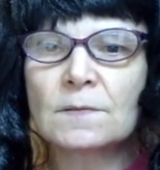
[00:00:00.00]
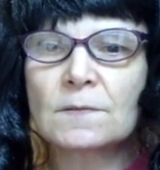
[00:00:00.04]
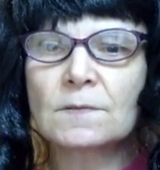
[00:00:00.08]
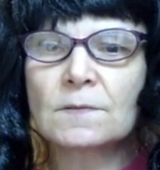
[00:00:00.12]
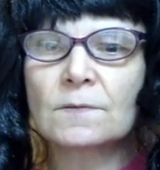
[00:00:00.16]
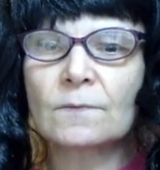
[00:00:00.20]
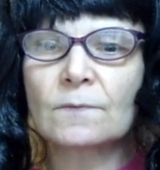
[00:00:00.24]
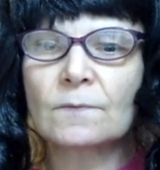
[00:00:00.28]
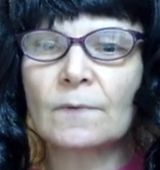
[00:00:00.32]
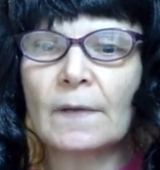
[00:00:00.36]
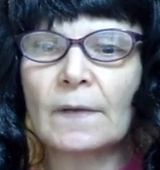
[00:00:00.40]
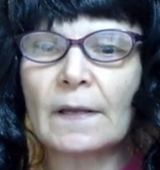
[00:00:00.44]

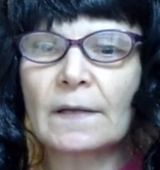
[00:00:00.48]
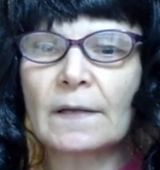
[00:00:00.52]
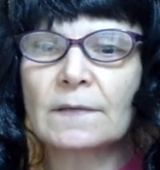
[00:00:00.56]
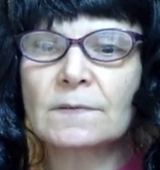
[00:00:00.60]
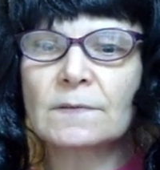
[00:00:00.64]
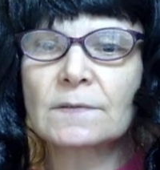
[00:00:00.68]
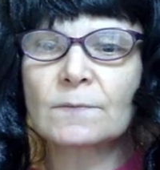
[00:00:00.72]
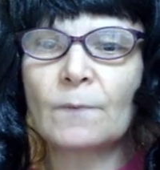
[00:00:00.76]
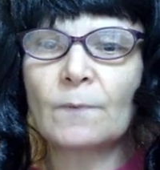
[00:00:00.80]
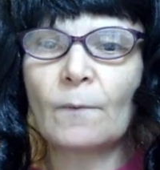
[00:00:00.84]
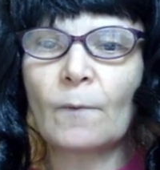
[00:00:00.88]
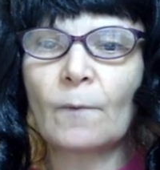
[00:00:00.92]
So
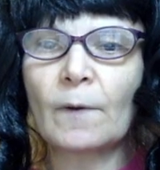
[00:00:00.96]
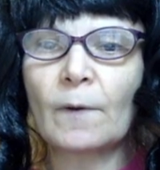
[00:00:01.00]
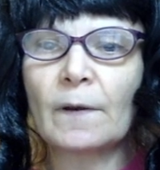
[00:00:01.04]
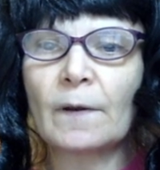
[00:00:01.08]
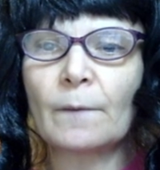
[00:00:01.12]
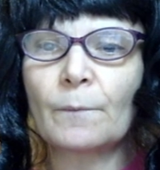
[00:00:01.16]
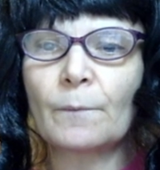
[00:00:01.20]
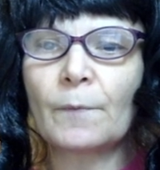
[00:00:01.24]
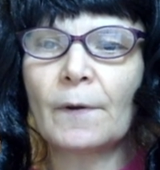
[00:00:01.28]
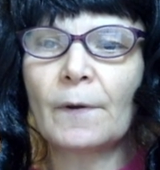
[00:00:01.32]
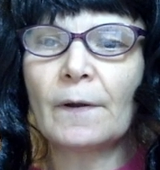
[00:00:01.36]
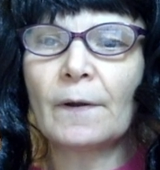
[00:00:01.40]
next we want
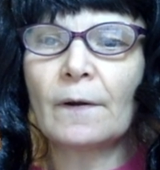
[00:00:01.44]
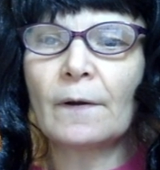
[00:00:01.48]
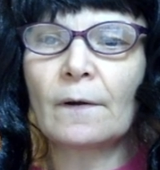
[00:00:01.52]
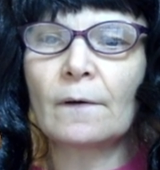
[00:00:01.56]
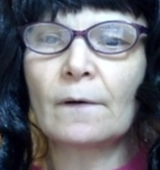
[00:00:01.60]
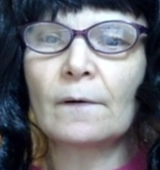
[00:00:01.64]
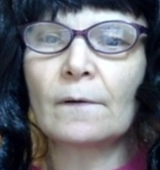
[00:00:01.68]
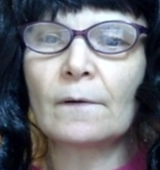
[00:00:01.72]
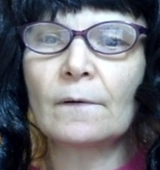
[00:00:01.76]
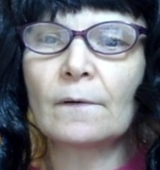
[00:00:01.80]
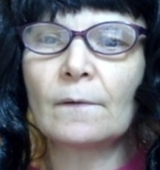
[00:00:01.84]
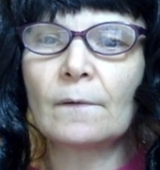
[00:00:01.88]
to bring
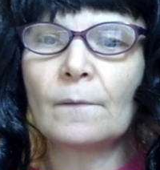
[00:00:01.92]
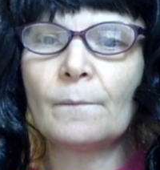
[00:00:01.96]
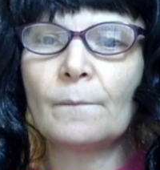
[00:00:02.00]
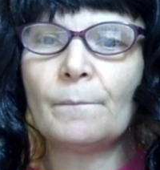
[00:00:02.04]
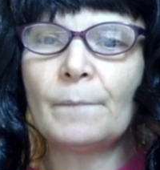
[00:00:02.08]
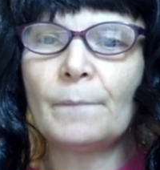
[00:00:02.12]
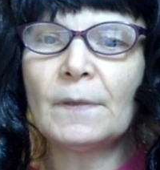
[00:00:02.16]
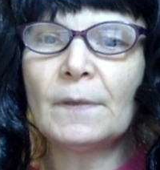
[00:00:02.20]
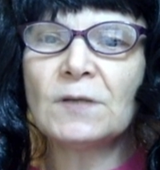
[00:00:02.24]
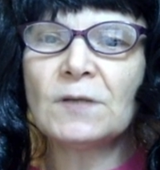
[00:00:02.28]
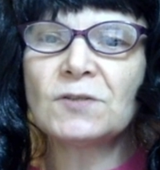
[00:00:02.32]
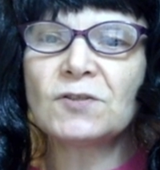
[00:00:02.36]
our
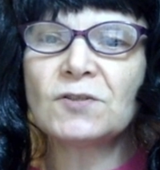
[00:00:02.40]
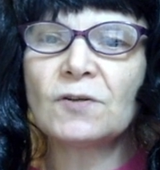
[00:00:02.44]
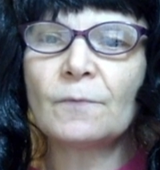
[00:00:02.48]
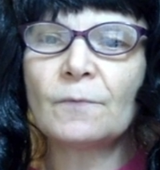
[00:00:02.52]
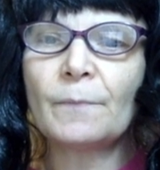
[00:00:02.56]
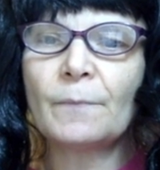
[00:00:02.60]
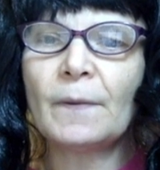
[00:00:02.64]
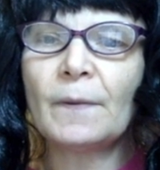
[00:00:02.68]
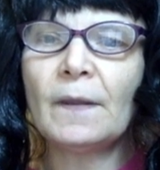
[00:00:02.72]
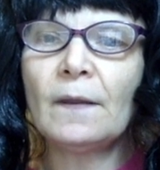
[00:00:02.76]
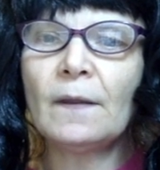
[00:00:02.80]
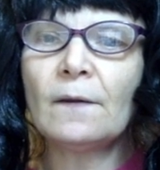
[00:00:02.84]

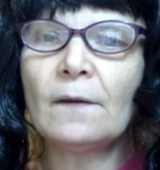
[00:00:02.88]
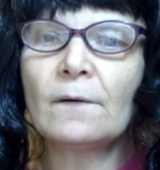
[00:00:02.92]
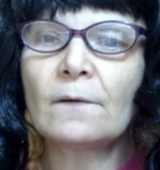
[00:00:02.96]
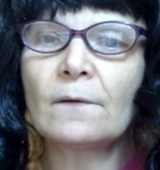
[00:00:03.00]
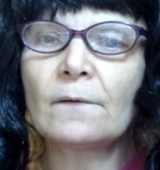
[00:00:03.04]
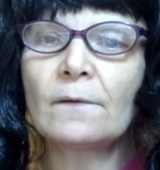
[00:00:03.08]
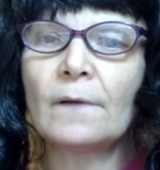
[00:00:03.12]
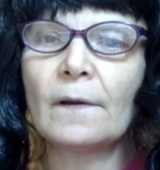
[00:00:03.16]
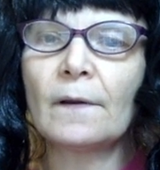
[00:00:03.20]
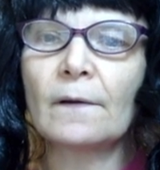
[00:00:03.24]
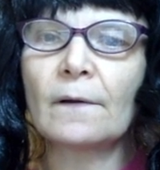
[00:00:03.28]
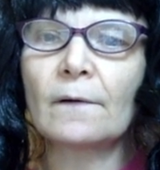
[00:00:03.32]
bishop
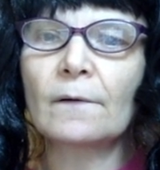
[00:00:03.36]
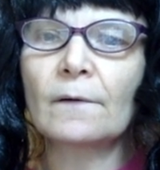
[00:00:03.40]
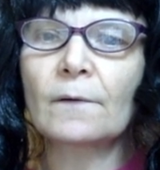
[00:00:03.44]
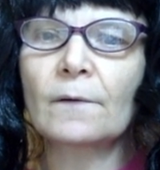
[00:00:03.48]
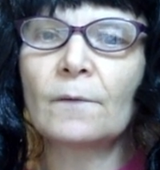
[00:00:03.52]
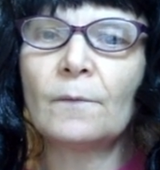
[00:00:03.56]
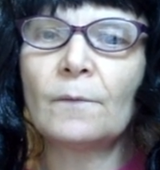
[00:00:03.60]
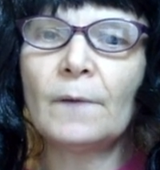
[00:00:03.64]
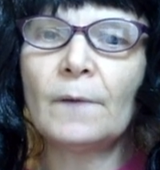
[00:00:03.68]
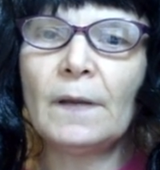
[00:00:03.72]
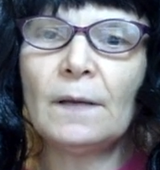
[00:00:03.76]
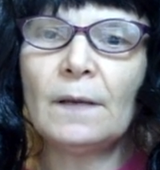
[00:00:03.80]
here and our
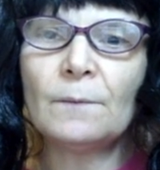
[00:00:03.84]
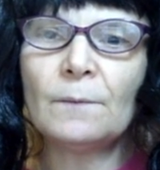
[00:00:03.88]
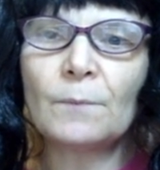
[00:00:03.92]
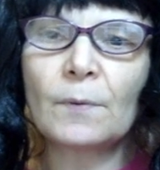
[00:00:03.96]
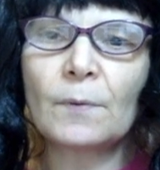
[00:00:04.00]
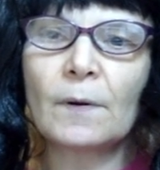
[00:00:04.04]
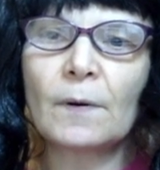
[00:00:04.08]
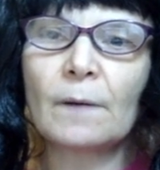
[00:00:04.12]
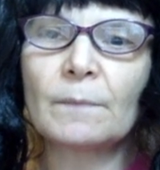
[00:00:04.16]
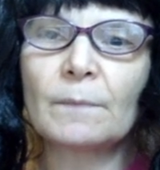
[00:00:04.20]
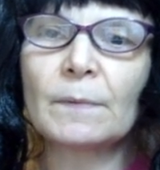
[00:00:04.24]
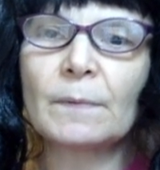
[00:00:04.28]
queen
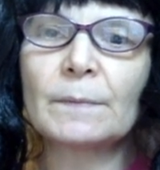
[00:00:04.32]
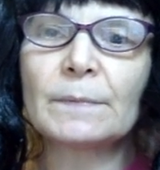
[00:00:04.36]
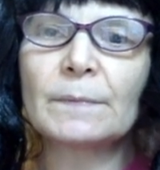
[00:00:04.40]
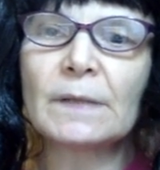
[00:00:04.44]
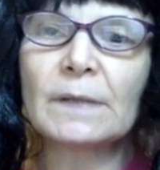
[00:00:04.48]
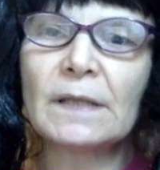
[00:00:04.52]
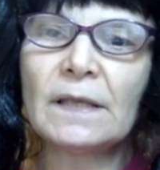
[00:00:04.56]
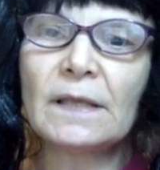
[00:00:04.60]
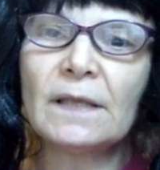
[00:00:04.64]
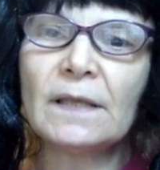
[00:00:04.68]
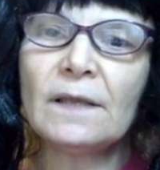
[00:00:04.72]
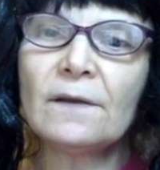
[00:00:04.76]

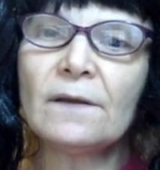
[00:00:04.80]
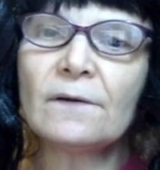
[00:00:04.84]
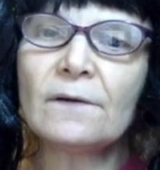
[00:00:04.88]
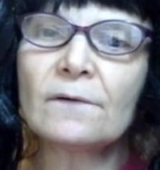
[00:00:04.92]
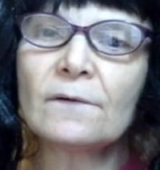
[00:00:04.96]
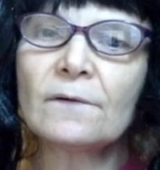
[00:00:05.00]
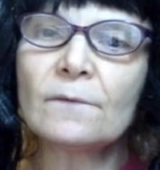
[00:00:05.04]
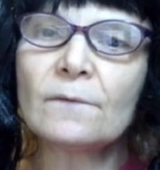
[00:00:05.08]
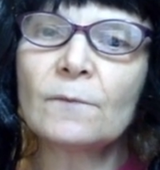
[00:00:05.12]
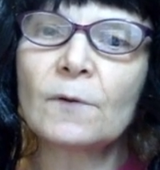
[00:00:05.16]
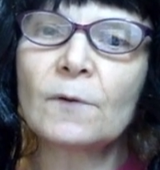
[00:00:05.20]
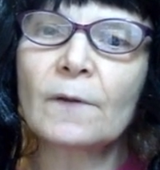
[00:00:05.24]
probably
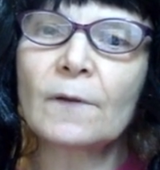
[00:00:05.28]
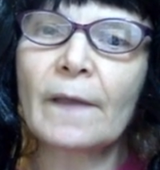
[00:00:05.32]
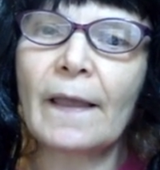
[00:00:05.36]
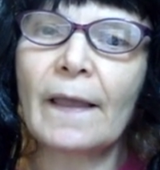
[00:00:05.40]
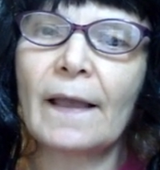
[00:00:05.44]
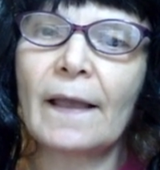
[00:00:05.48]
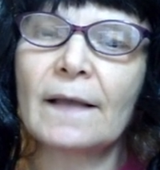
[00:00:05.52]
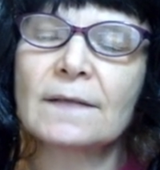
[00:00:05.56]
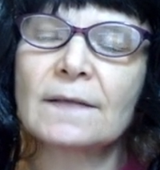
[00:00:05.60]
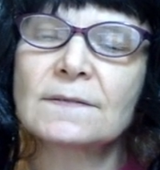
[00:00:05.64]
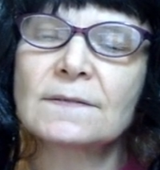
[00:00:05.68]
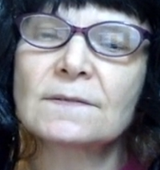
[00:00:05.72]
here. We'll
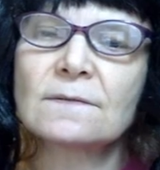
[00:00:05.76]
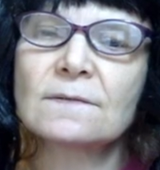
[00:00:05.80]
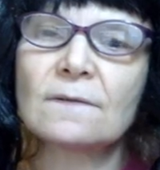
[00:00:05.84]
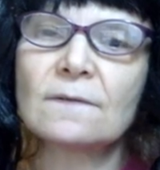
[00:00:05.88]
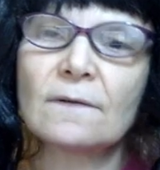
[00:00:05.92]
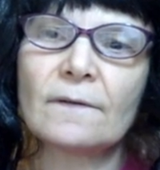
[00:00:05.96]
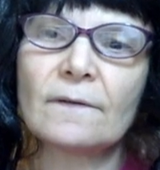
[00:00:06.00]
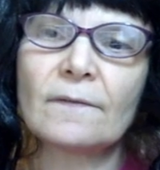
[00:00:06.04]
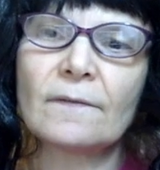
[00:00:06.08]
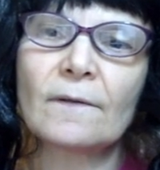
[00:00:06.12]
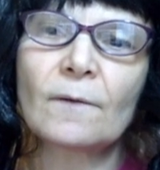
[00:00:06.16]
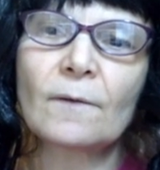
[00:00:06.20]
castle
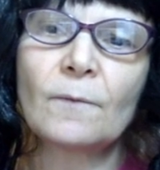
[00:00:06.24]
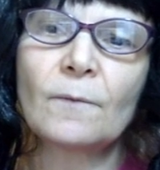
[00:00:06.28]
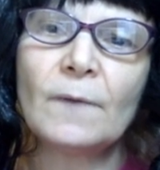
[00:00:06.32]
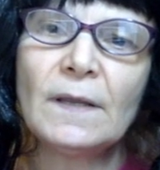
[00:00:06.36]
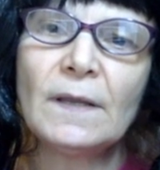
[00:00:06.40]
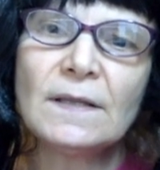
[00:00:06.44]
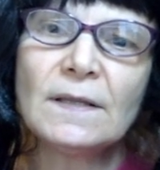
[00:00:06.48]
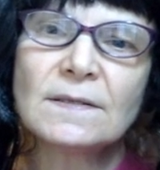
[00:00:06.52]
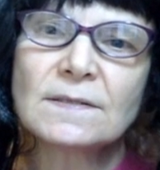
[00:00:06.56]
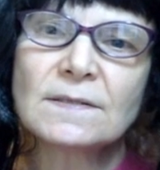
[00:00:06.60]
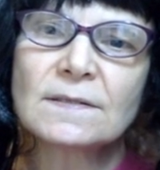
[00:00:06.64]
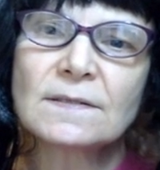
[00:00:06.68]
on the
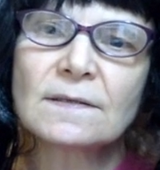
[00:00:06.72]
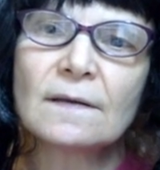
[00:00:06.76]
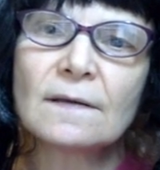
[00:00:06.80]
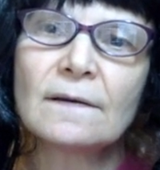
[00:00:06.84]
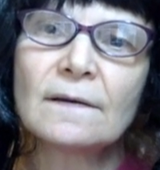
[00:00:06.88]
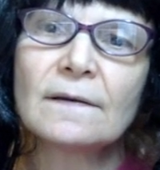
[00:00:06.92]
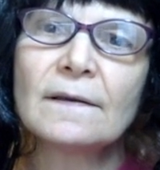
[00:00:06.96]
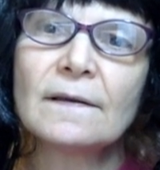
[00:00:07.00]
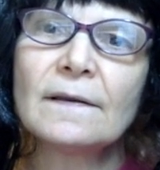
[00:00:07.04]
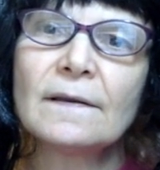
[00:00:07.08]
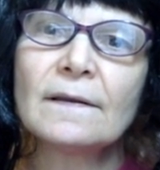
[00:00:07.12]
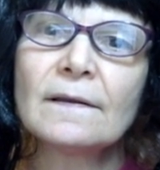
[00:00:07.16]
queen
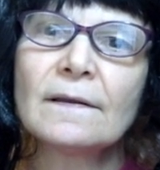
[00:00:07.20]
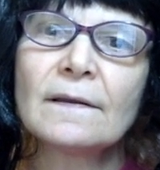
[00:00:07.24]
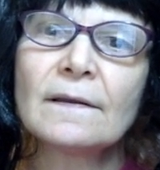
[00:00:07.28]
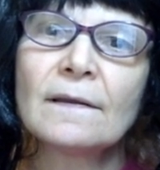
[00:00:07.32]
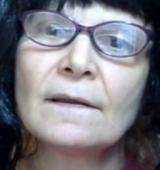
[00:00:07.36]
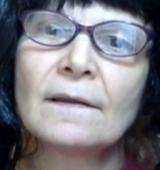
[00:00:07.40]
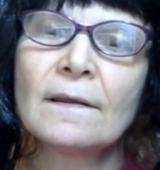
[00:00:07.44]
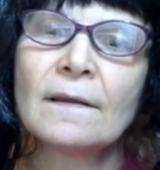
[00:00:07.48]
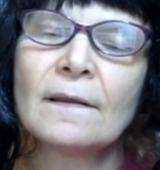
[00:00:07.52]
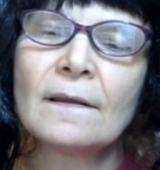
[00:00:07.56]
side.